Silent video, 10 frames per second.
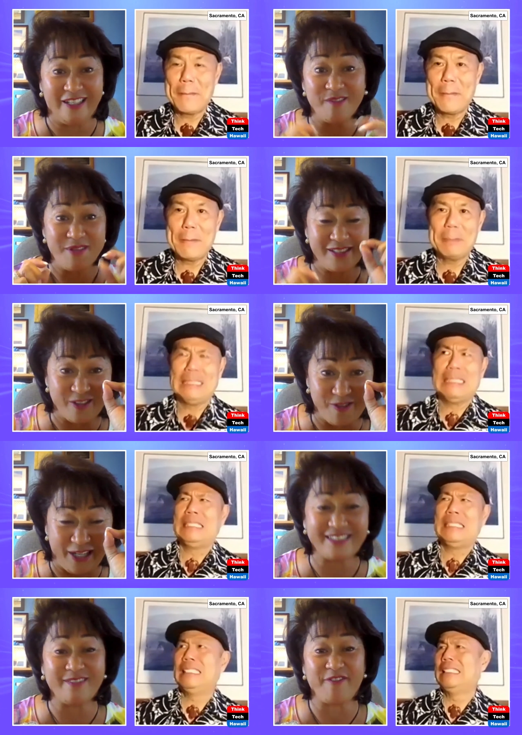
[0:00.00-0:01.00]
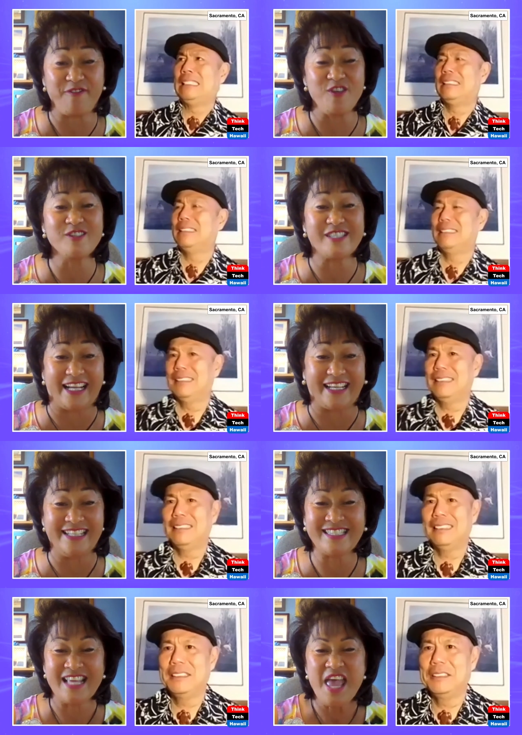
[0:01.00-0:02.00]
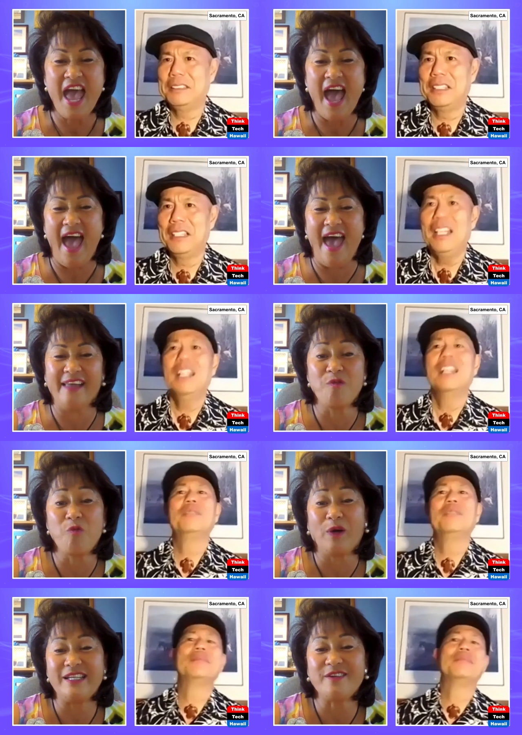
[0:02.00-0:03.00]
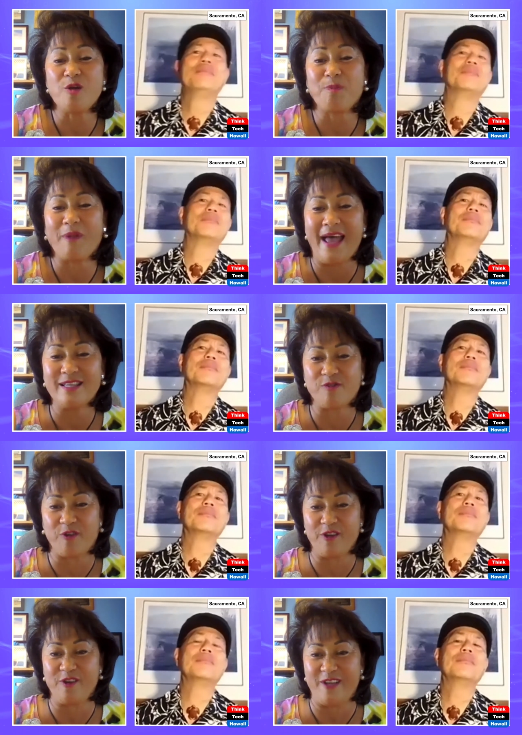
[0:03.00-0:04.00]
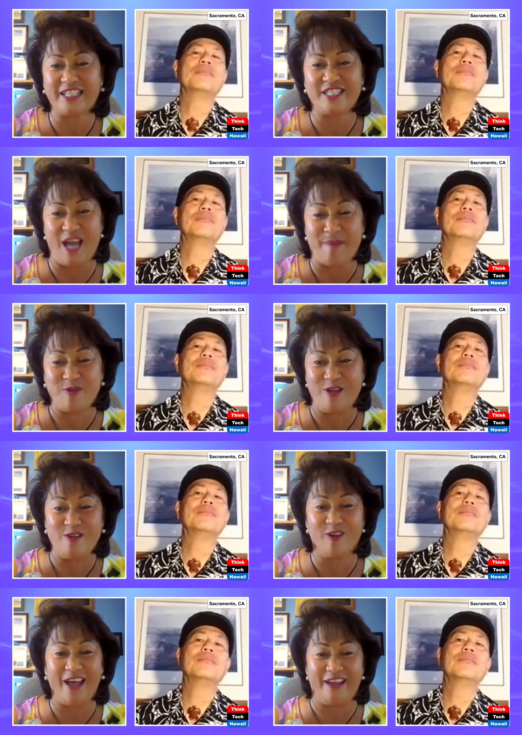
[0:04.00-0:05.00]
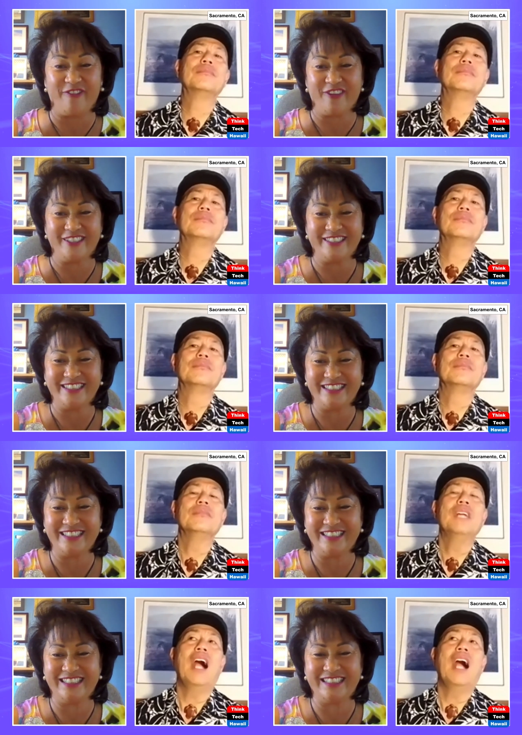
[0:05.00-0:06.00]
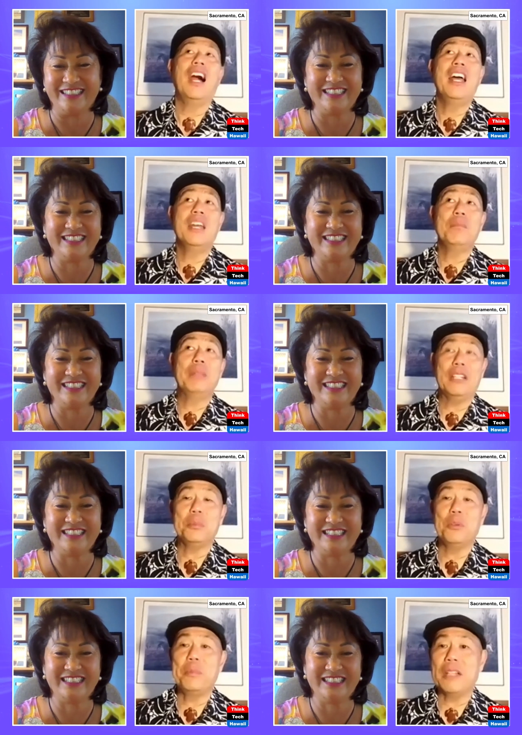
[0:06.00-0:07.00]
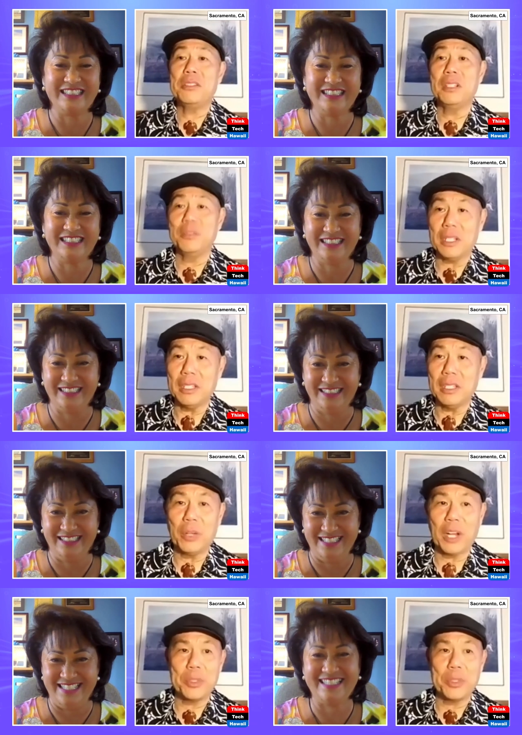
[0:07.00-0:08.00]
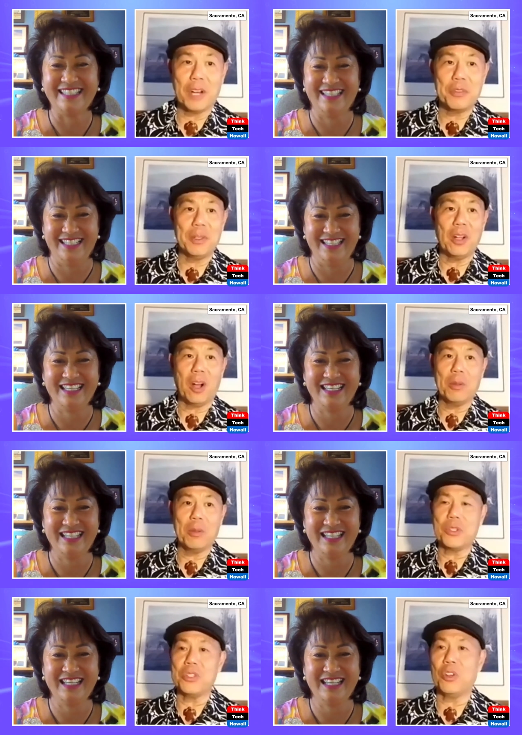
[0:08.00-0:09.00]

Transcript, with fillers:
Speaker 1: in a quick few seconds. And what are your plans for your next chapter in your life?
Speaker 2: I am planning to move back to Hawaii when I retire from the Army, which is in